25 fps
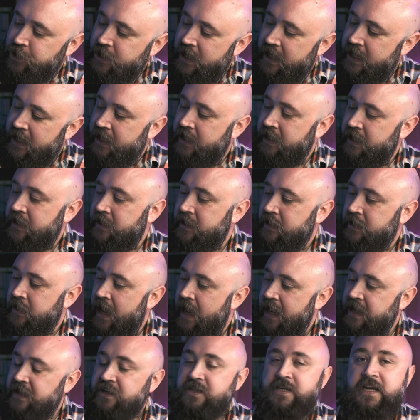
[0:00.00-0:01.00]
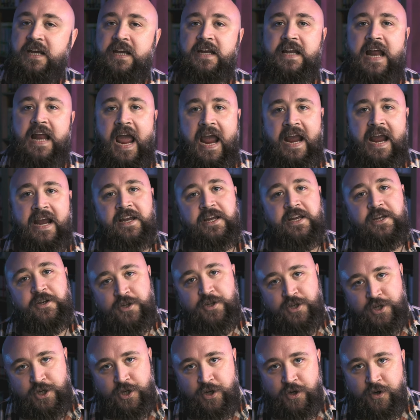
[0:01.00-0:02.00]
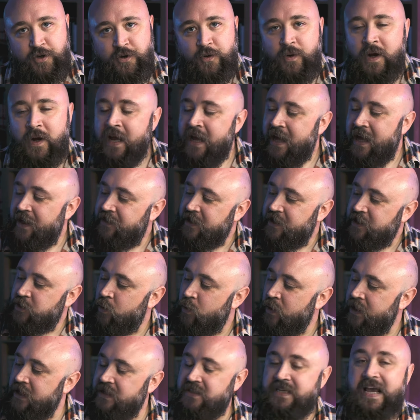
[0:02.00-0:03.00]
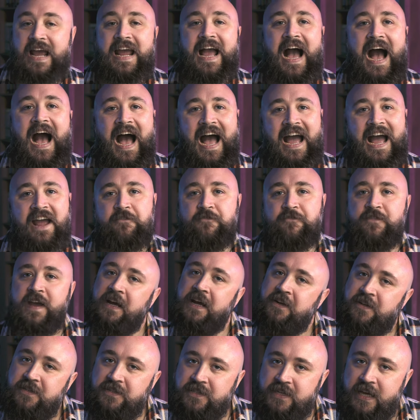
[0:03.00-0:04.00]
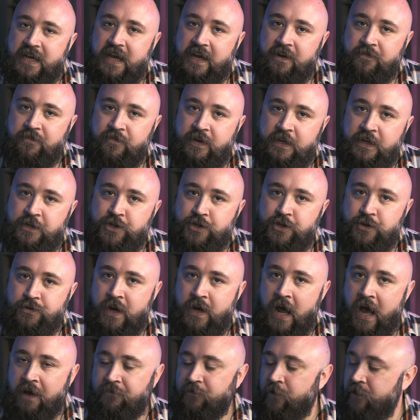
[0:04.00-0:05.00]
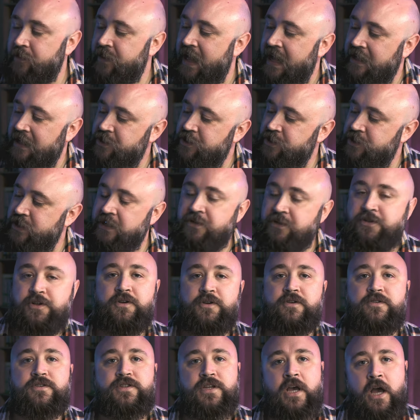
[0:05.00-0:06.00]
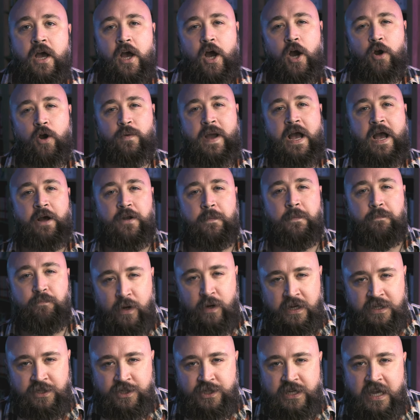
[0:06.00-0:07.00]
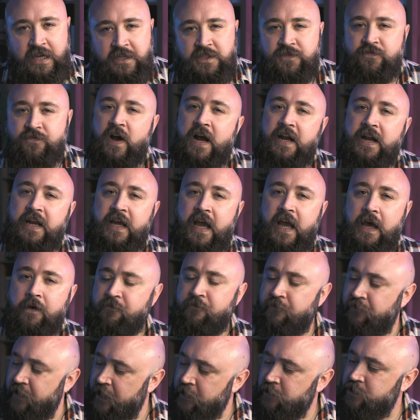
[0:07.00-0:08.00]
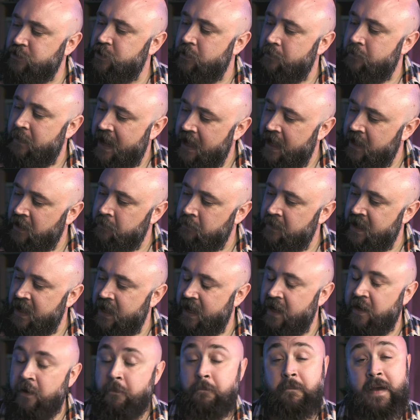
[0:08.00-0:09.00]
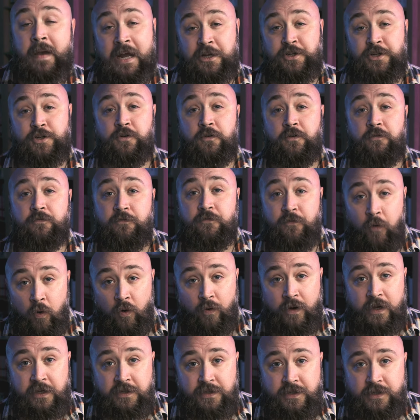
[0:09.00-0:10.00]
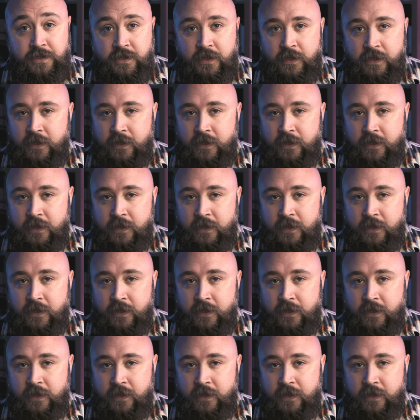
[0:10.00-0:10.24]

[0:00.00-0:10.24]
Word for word: in nineteen eighty-two, this one is a high fantasy adventure novel that centers around a princess fighting a fearsome enemy in a magical forest.